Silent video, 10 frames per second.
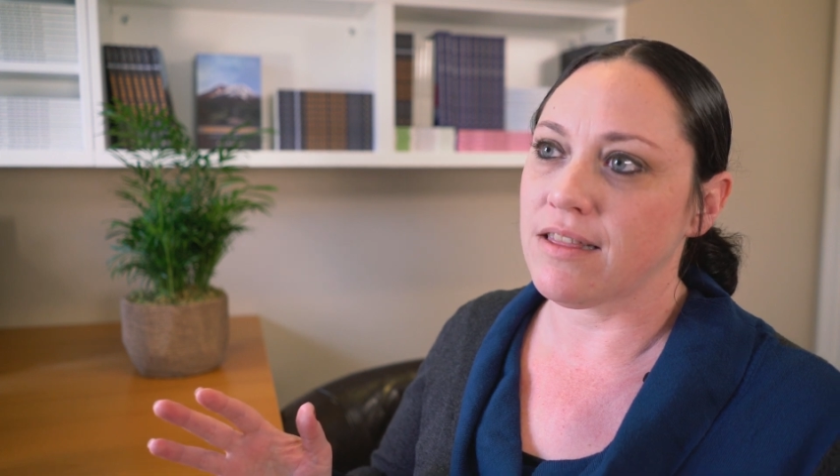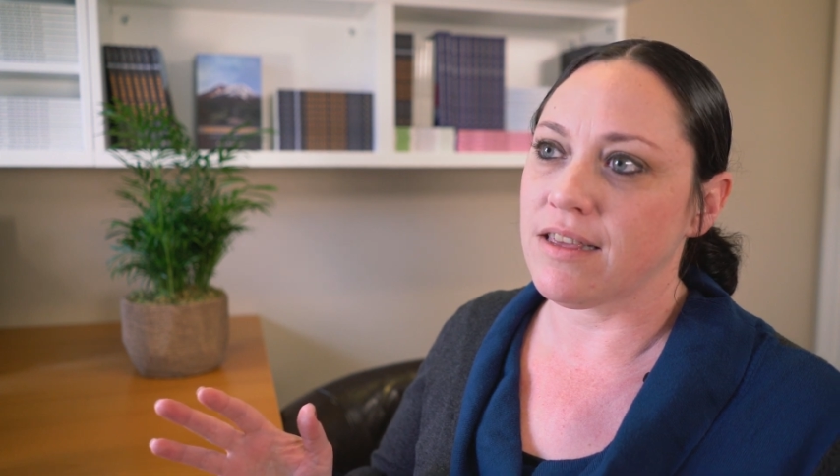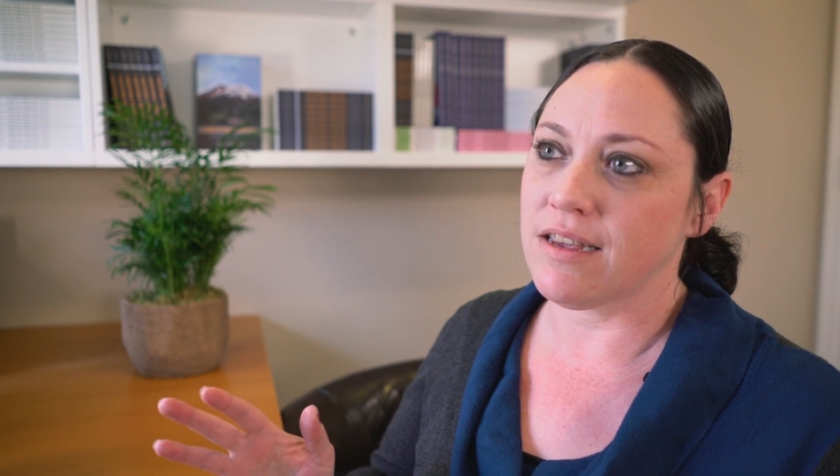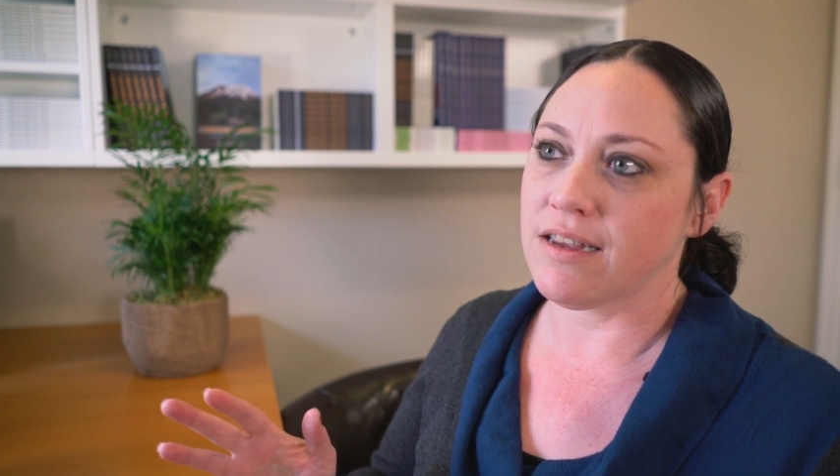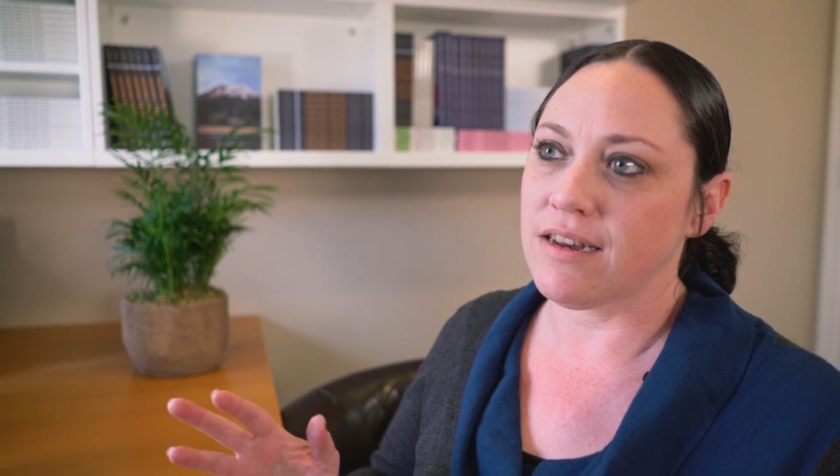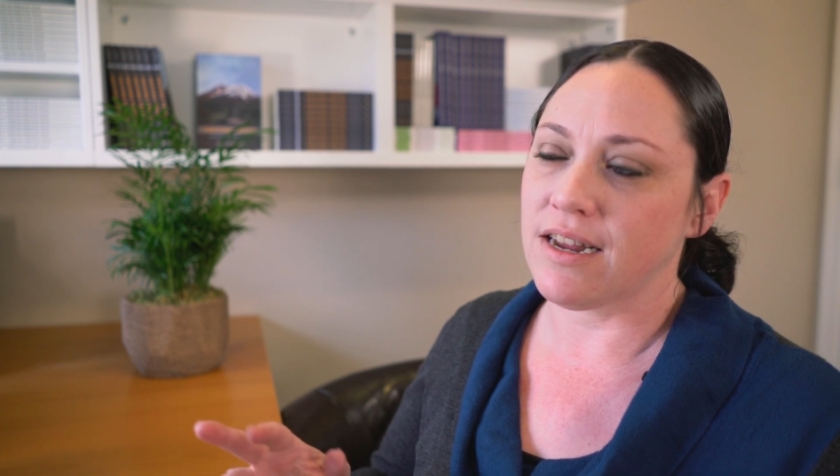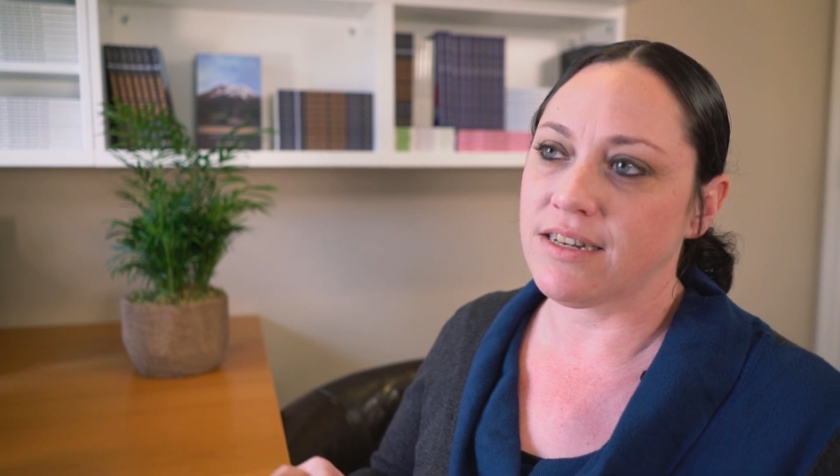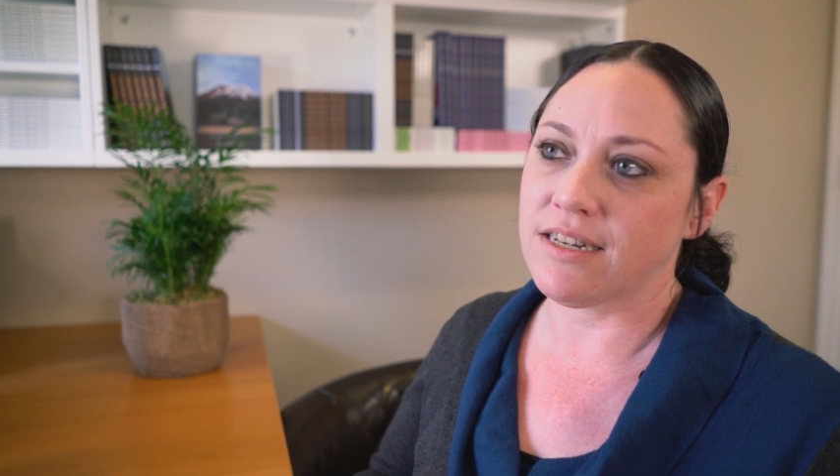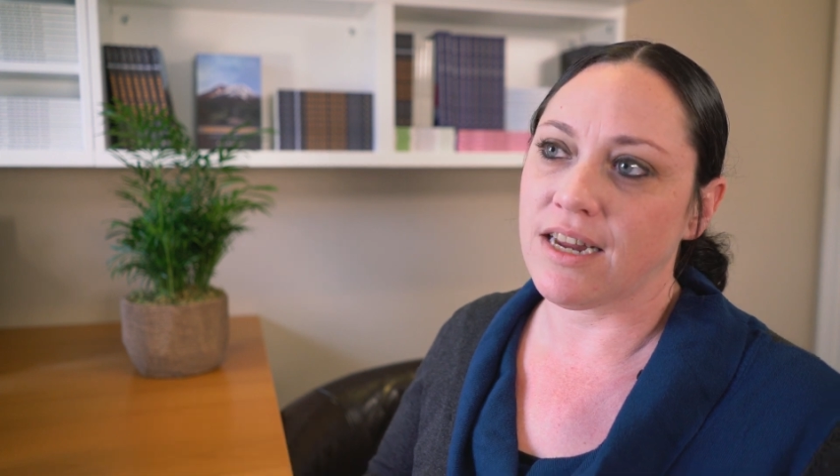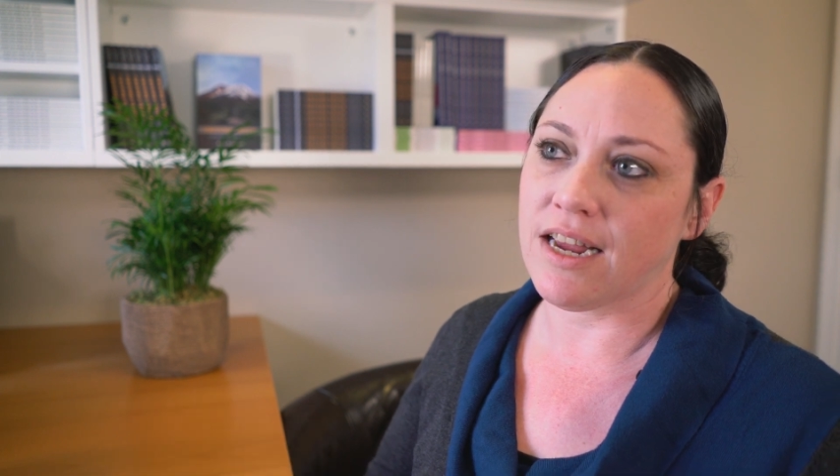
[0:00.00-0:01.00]
the
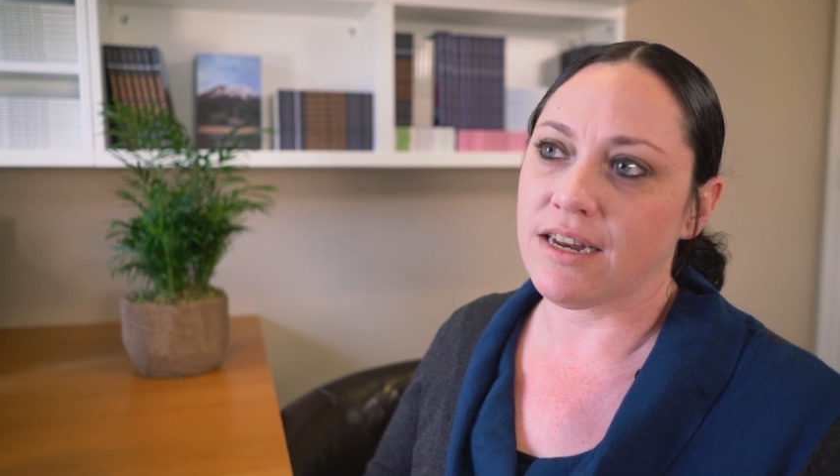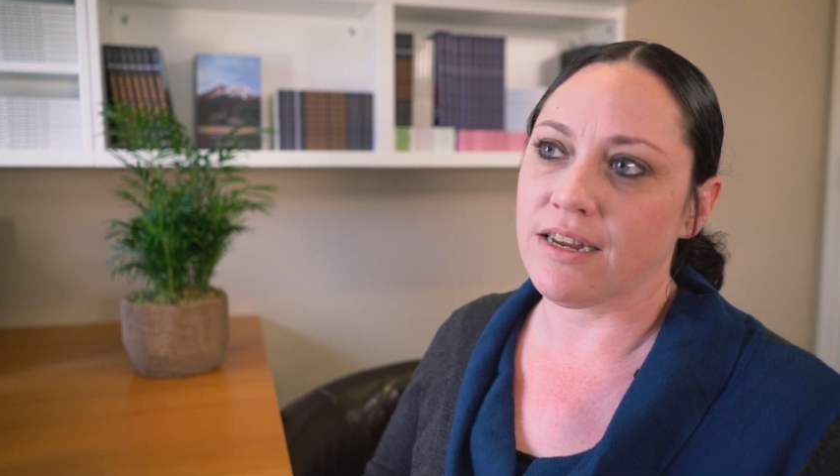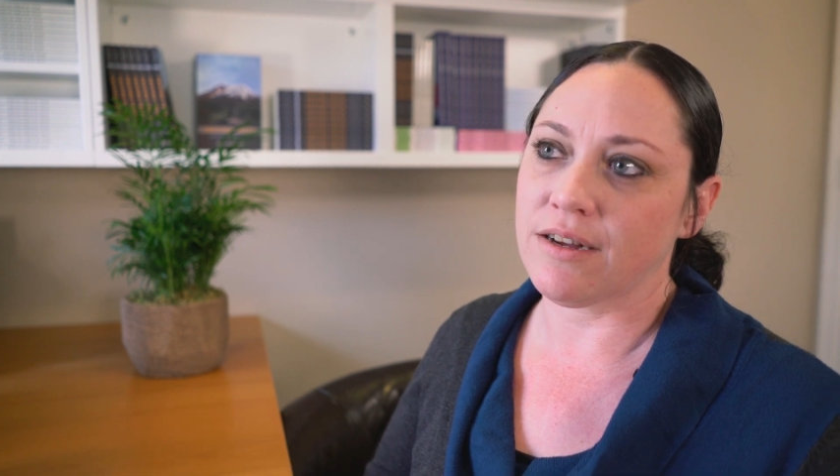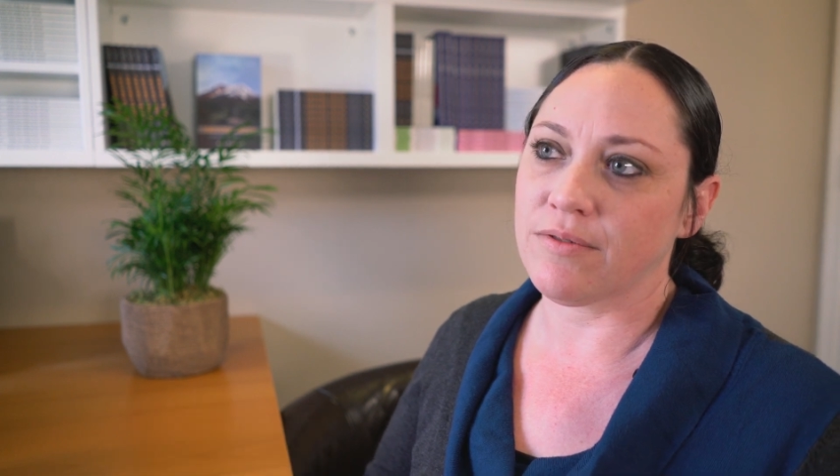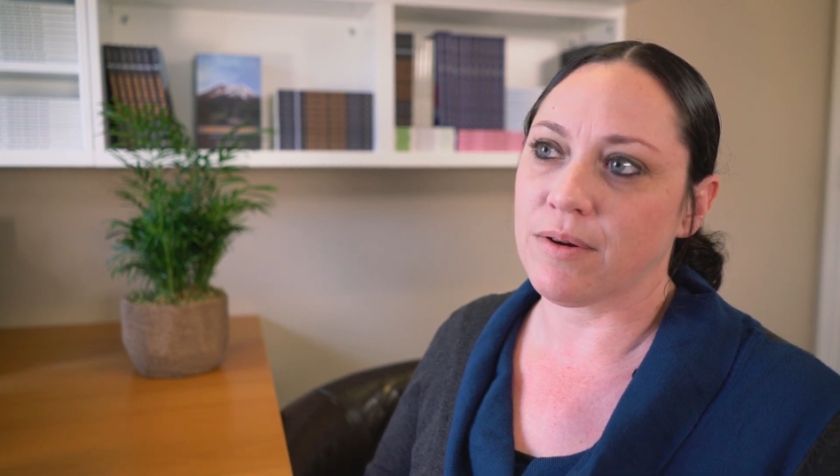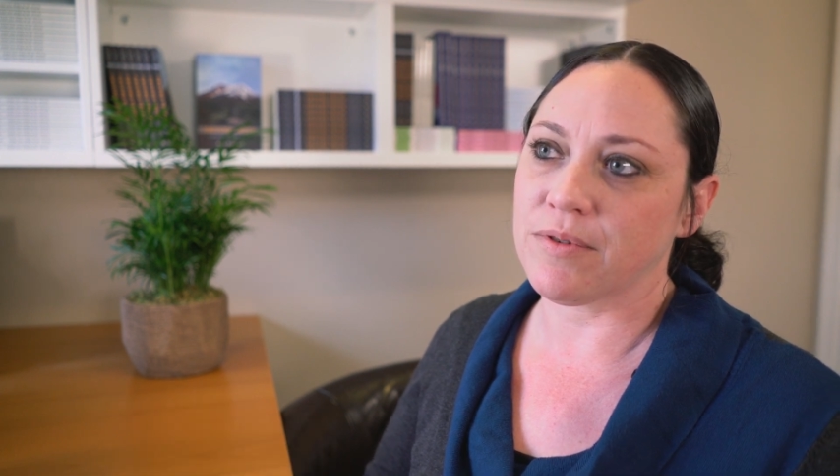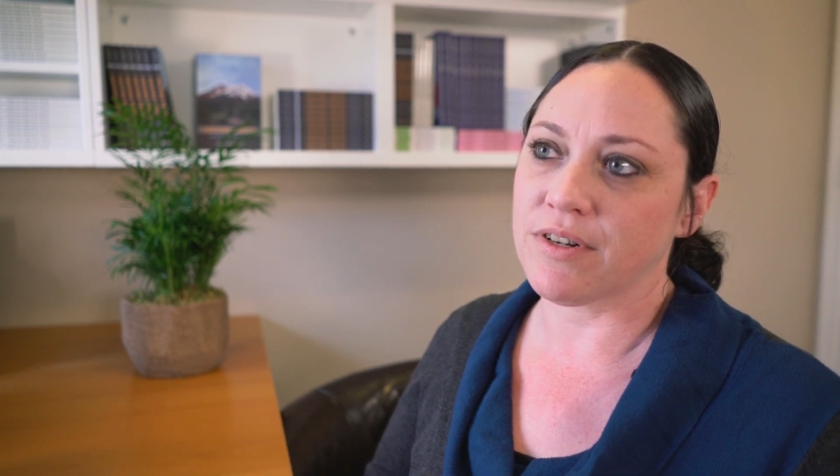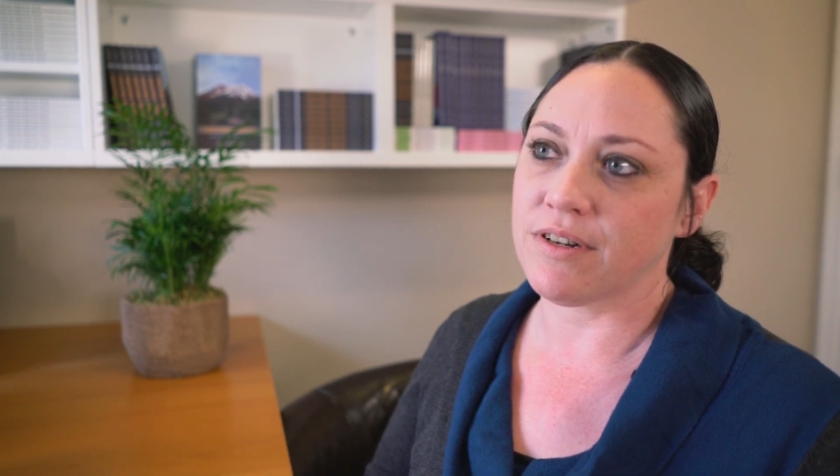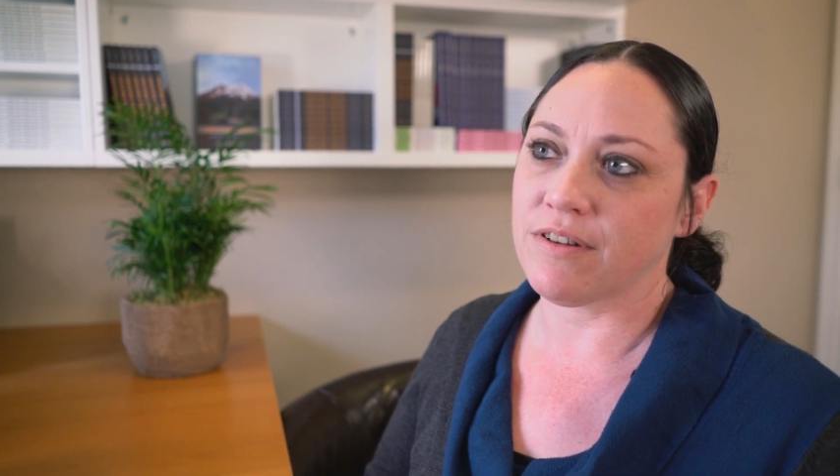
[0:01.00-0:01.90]
1980 eruption